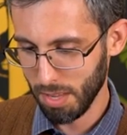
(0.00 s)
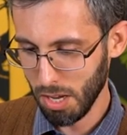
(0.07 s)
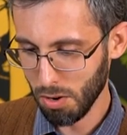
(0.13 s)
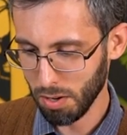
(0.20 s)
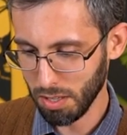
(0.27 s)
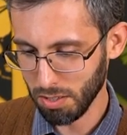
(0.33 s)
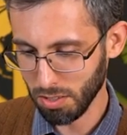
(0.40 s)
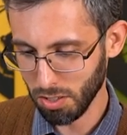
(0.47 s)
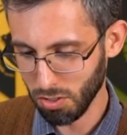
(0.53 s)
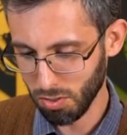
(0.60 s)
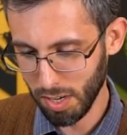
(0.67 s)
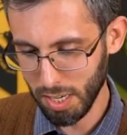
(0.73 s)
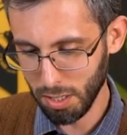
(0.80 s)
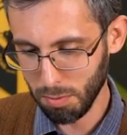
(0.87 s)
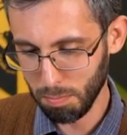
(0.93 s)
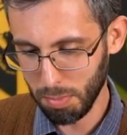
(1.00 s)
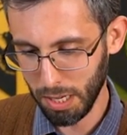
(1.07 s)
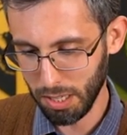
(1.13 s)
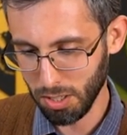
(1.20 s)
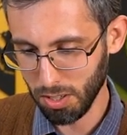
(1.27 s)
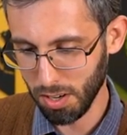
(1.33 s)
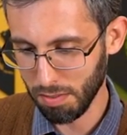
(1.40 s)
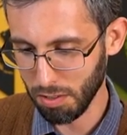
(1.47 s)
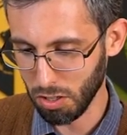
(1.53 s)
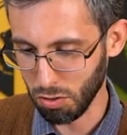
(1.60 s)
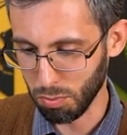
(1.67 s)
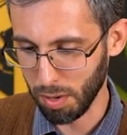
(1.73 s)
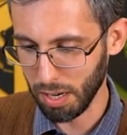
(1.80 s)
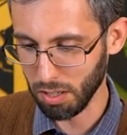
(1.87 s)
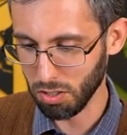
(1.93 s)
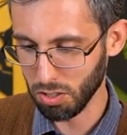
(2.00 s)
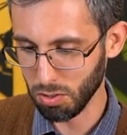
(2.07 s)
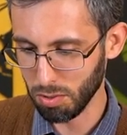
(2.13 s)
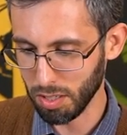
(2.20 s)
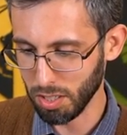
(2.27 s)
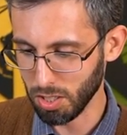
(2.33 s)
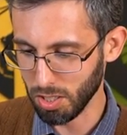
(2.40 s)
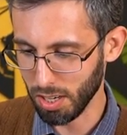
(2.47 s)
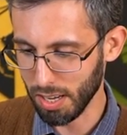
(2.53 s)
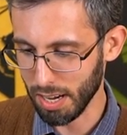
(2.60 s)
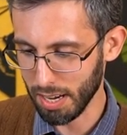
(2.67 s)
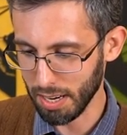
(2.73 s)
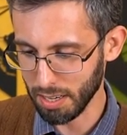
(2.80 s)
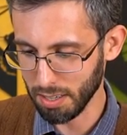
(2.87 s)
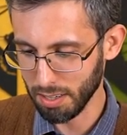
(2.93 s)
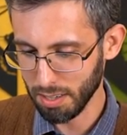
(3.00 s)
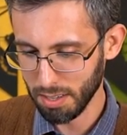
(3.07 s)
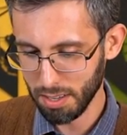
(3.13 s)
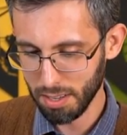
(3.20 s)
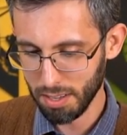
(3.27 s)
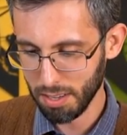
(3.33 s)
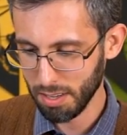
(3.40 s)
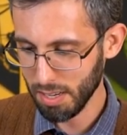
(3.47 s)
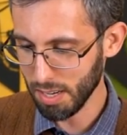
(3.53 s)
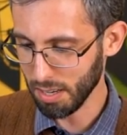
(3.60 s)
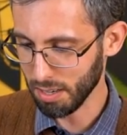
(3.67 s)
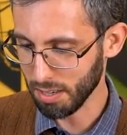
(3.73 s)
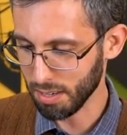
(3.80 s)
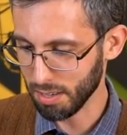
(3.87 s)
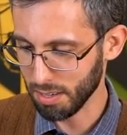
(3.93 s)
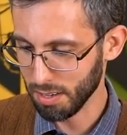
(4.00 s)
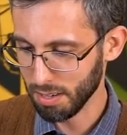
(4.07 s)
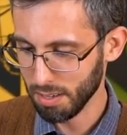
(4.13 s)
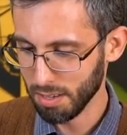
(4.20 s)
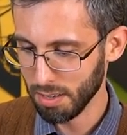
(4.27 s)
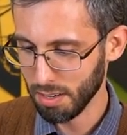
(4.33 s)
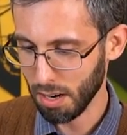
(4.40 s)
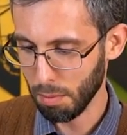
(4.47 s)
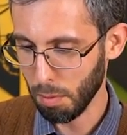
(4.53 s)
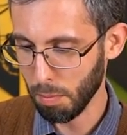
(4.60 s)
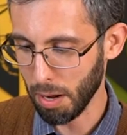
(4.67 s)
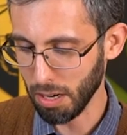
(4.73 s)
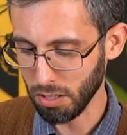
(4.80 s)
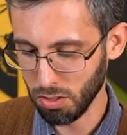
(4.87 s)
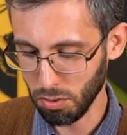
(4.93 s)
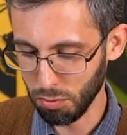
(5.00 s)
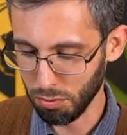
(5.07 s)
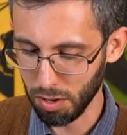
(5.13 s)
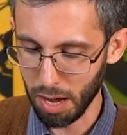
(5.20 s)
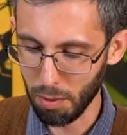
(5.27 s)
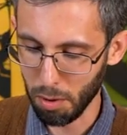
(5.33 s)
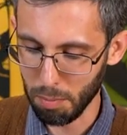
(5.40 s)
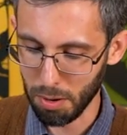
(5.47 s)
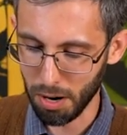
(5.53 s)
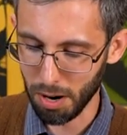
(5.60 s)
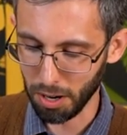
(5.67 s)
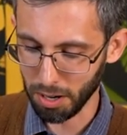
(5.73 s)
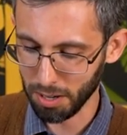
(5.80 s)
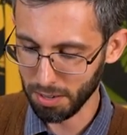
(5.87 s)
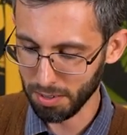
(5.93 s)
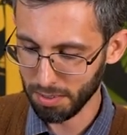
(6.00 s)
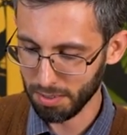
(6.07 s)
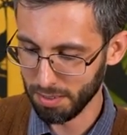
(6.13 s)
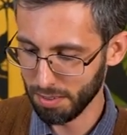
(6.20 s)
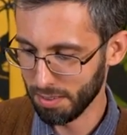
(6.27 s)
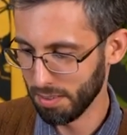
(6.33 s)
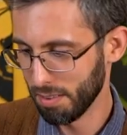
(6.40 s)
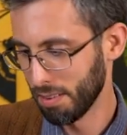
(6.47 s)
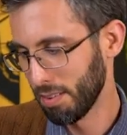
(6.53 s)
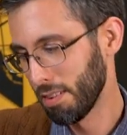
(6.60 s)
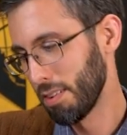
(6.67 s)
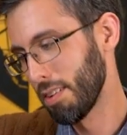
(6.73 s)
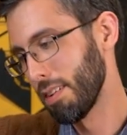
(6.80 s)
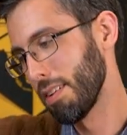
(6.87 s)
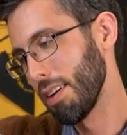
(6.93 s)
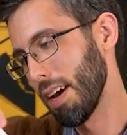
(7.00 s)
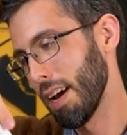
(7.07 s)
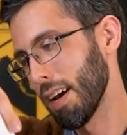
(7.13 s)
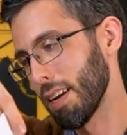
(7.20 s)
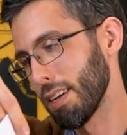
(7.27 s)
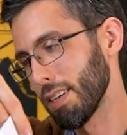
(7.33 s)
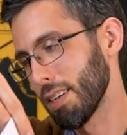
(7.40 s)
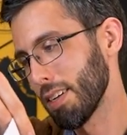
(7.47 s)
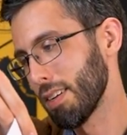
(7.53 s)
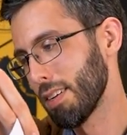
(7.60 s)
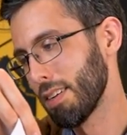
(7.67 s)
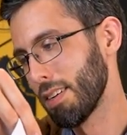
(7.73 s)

Oh, and there's a strange picture of a Tyrannosaurus slide in Hamamatsu Flower Park. And